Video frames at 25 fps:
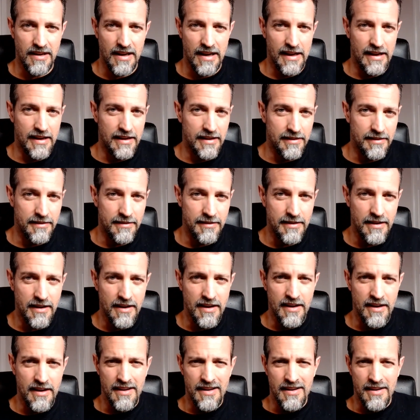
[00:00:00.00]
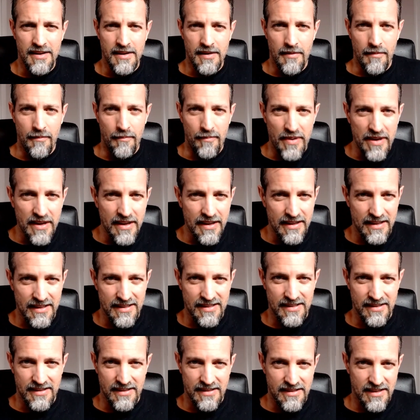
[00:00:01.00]
And being a
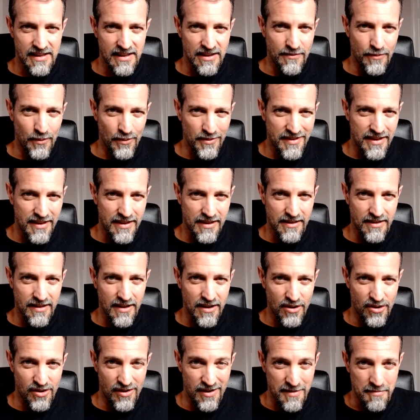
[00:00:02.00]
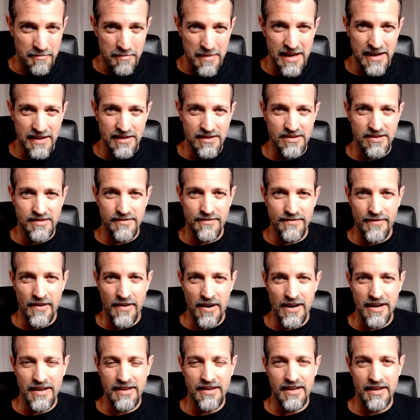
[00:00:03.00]
successful technician means
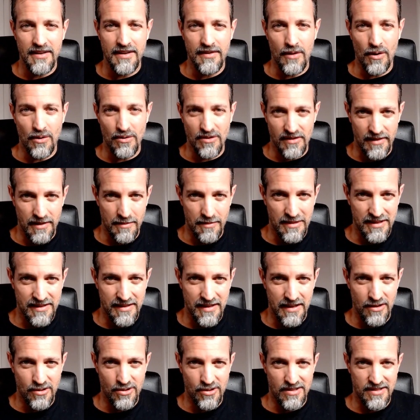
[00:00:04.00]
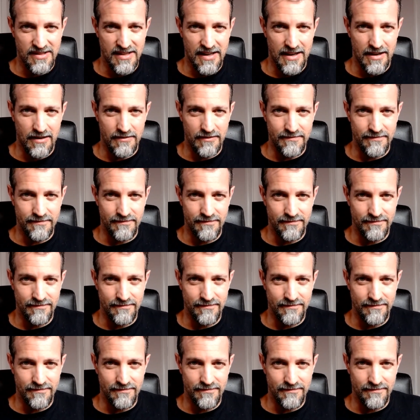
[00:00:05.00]
finding those limitations out